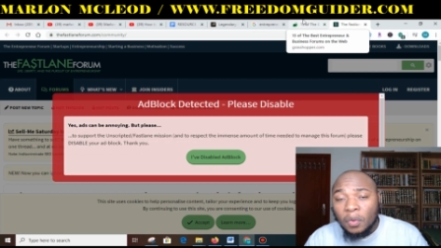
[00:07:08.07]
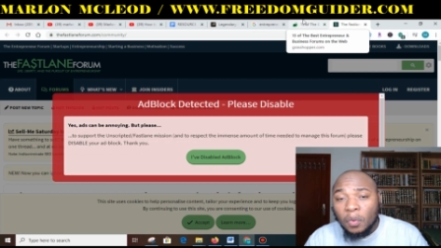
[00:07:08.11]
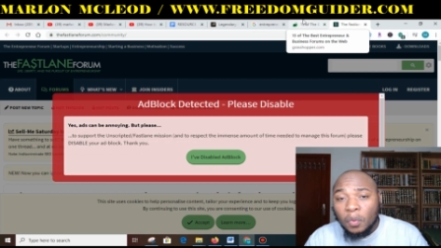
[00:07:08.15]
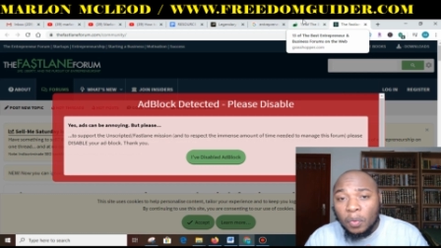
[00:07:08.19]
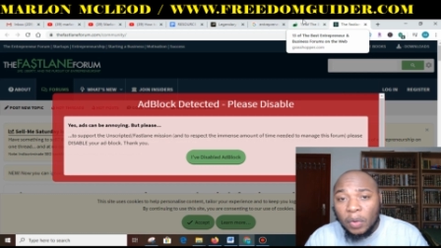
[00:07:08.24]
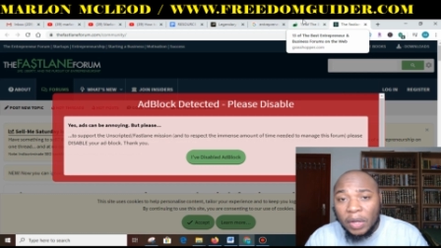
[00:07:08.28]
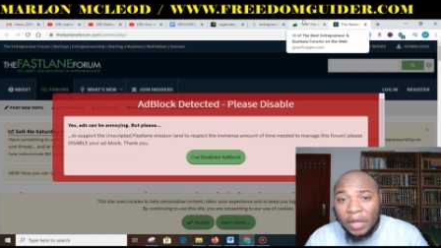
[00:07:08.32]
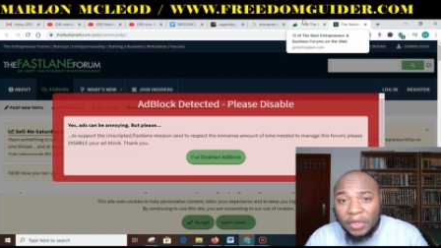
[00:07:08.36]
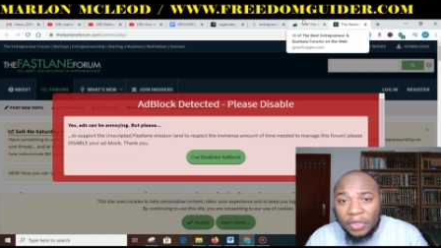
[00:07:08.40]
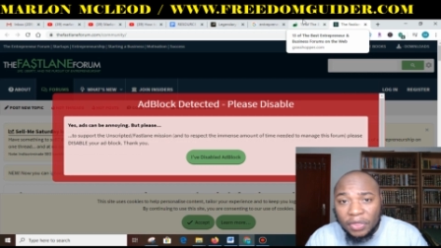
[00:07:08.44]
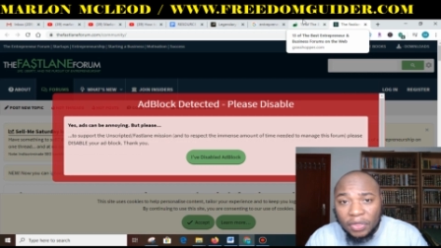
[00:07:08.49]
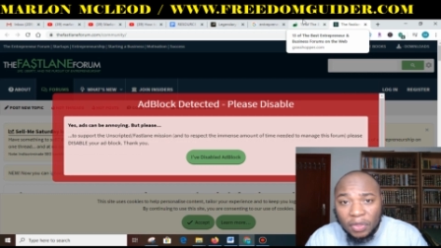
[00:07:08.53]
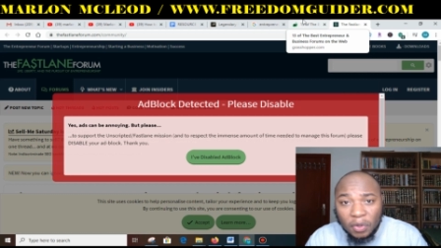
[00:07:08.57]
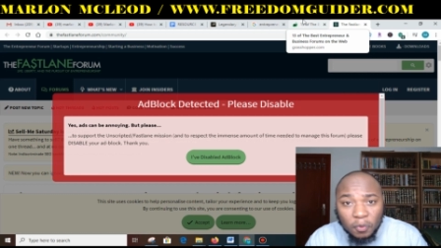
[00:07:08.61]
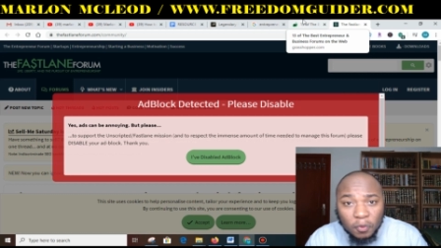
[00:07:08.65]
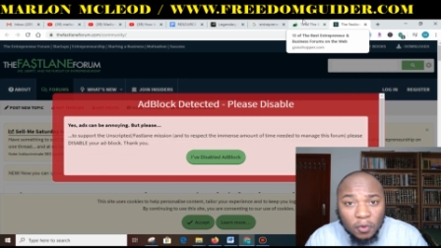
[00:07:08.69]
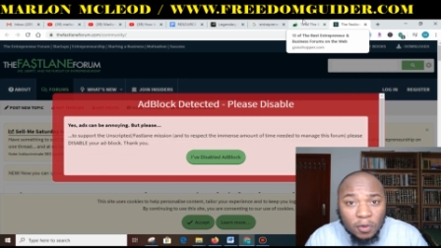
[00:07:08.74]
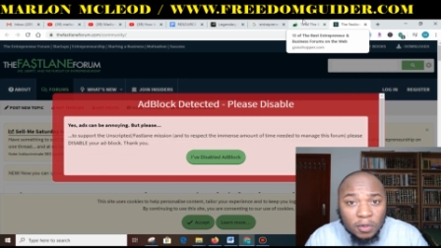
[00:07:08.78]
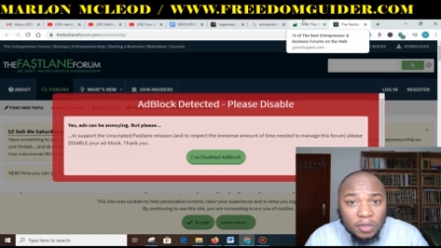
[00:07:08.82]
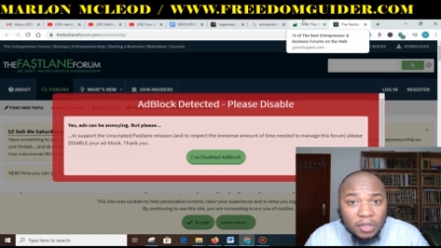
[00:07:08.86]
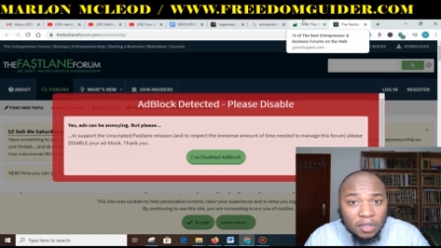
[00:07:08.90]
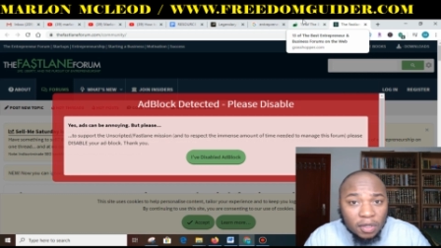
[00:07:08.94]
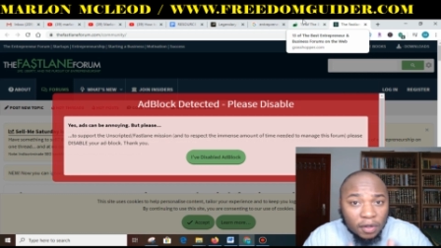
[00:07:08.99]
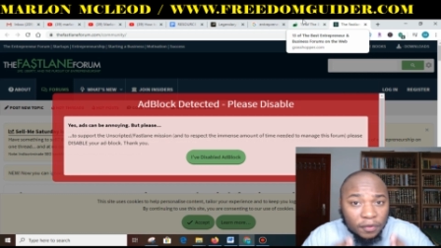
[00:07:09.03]
with the
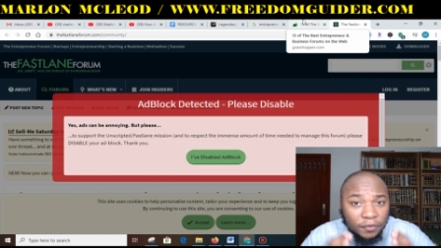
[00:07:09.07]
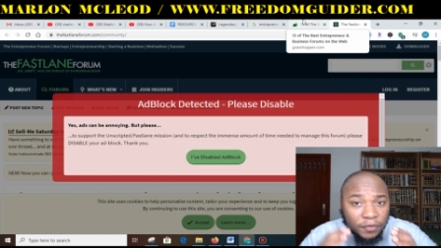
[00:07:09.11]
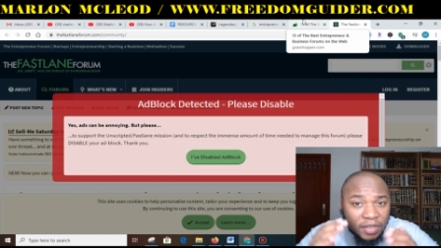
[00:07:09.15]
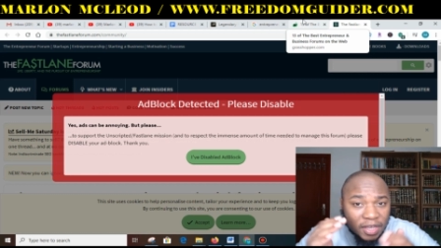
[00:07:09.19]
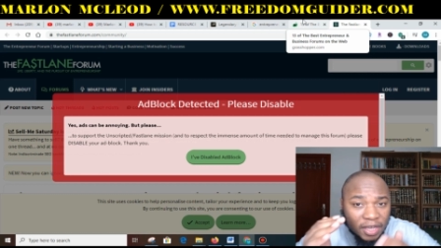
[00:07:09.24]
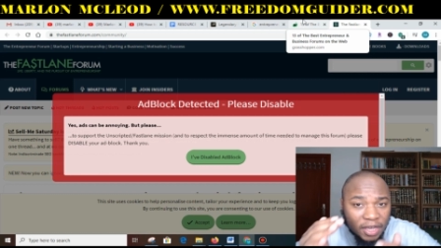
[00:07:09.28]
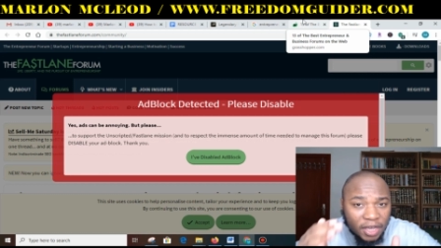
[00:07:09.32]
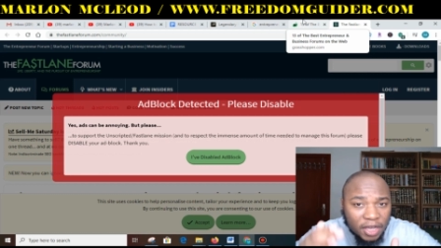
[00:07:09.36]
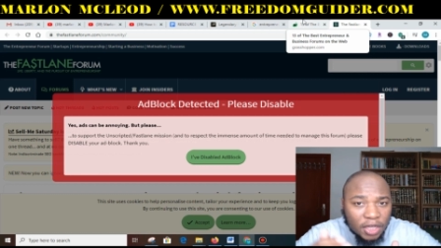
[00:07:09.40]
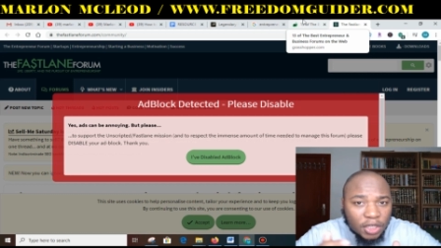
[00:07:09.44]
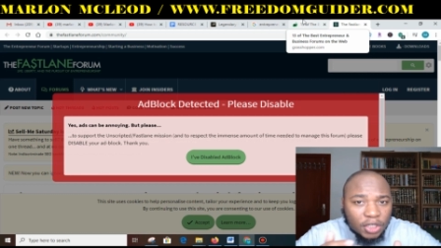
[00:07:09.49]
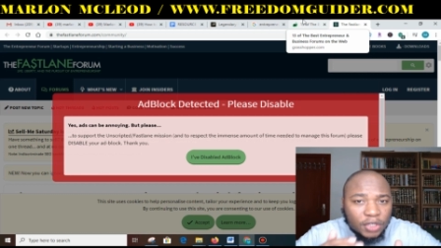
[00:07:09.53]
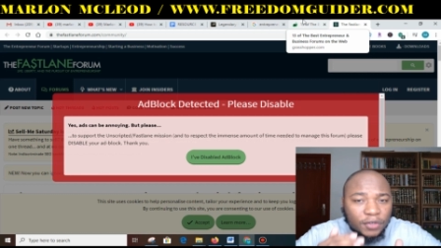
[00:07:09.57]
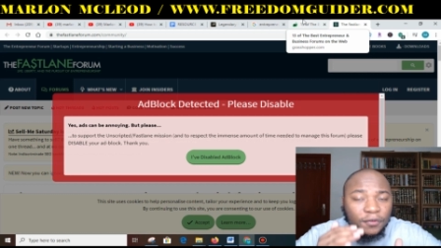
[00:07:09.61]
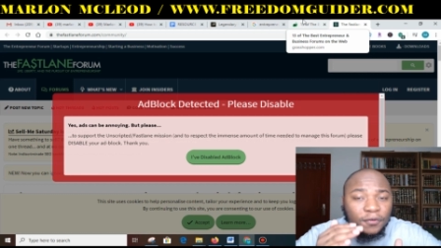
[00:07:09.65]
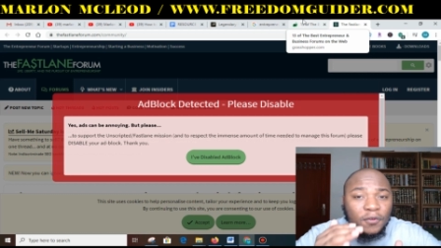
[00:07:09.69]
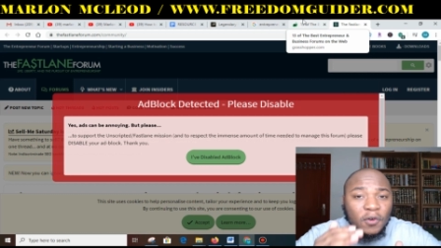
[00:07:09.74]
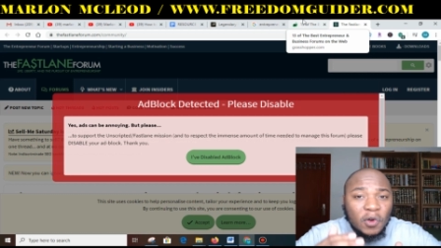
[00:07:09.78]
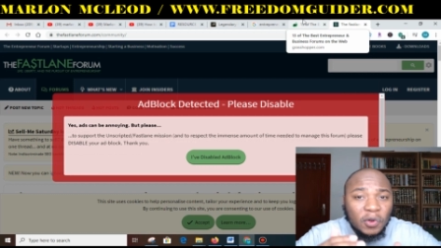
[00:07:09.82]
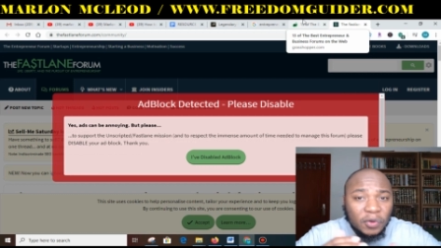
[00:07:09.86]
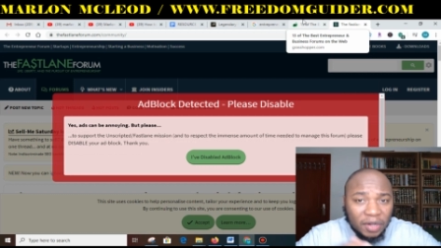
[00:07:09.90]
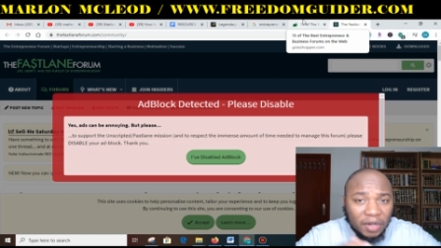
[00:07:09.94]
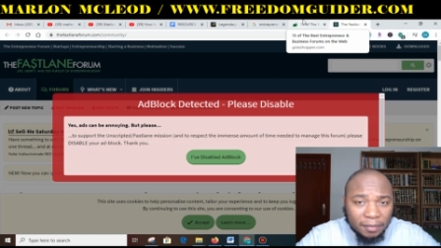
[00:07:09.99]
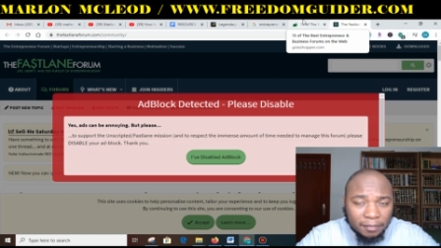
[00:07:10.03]
rules of each
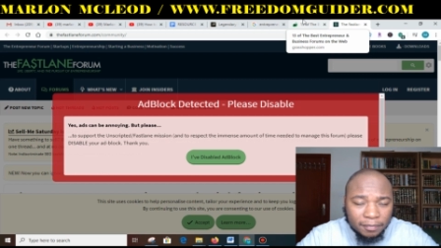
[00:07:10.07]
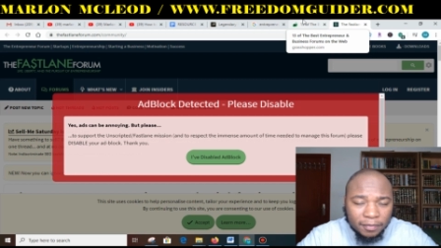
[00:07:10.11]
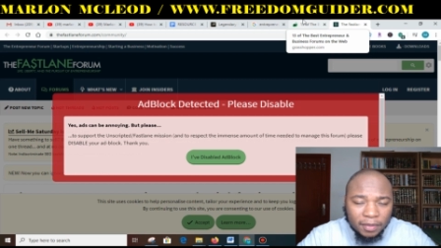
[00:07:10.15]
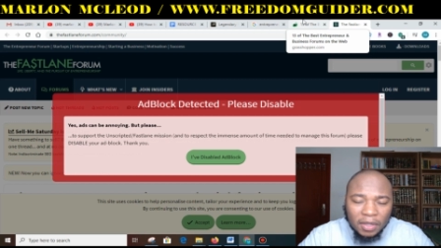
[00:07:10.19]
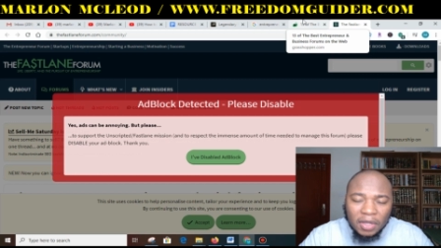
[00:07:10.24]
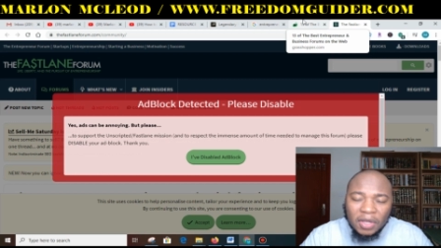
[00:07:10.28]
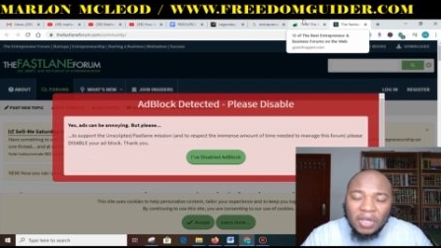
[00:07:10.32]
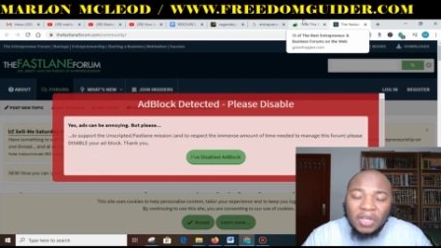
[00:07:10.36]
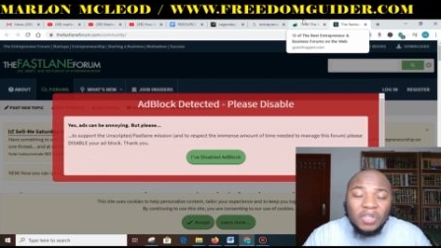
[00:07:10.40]
forum.